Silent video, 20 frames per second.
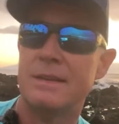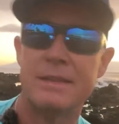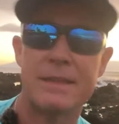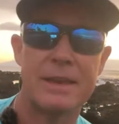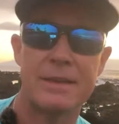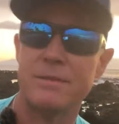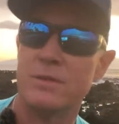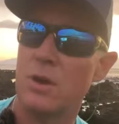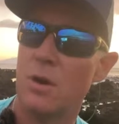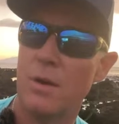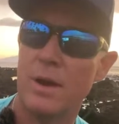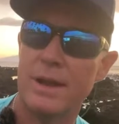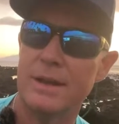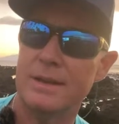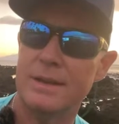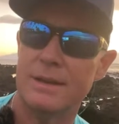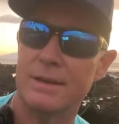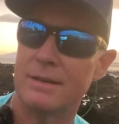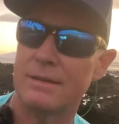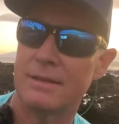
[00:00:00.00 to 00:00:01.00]
They have no
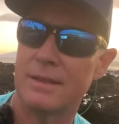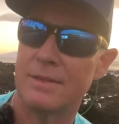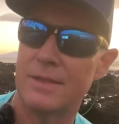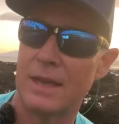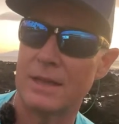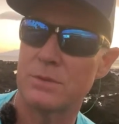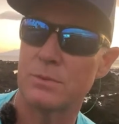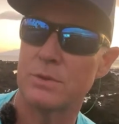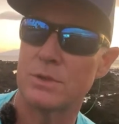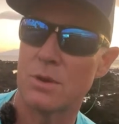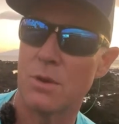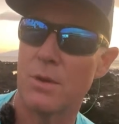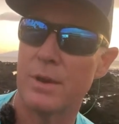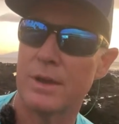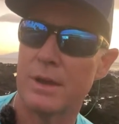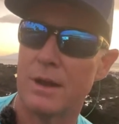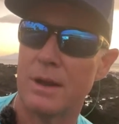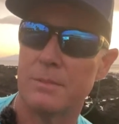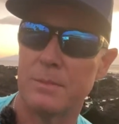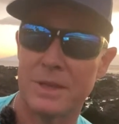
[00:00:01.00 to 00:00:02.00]
idea that that's what's
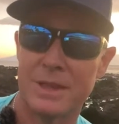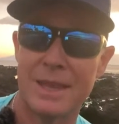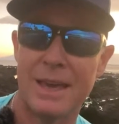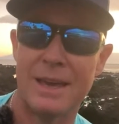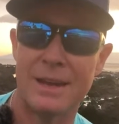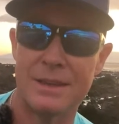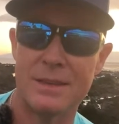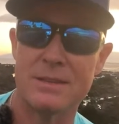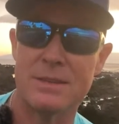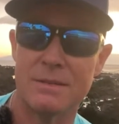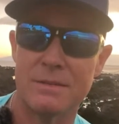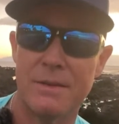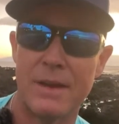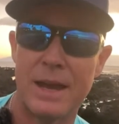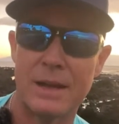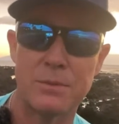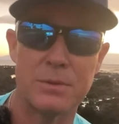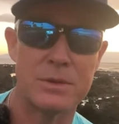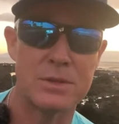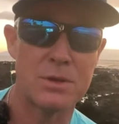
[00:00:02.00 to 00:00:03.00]
going on, but that is in
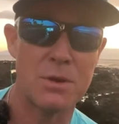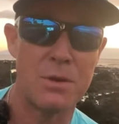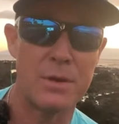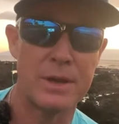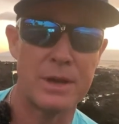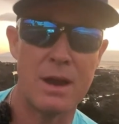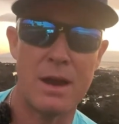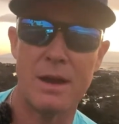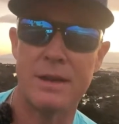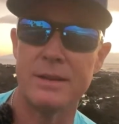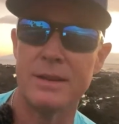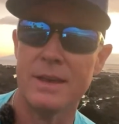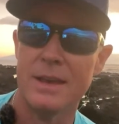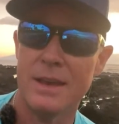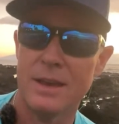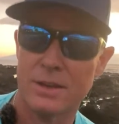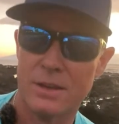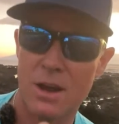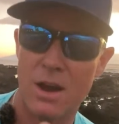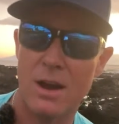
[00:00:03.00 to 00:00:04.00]
fact what's going on.
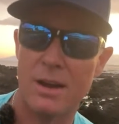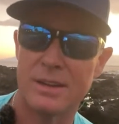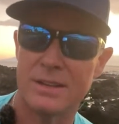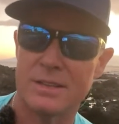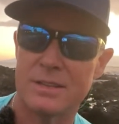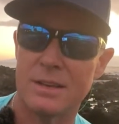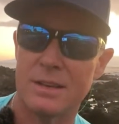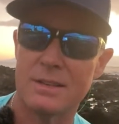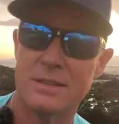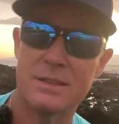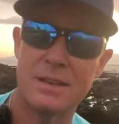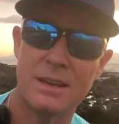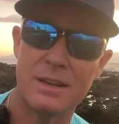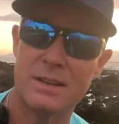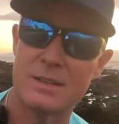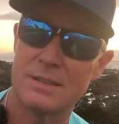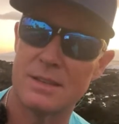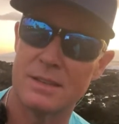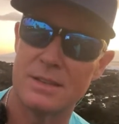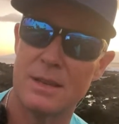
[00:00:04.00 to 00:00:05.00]
Kahana Sunset
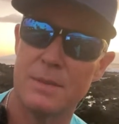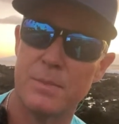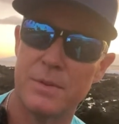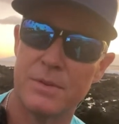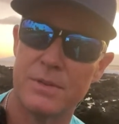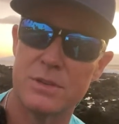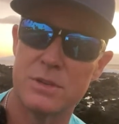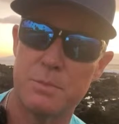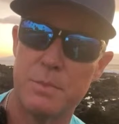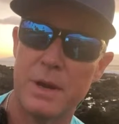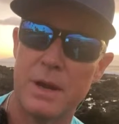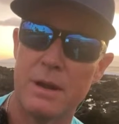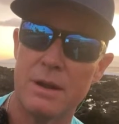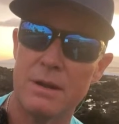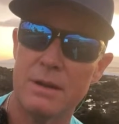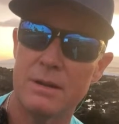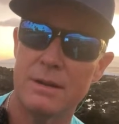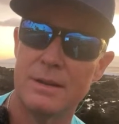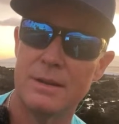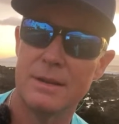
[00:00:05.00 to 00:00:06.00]
is the tip of the spear.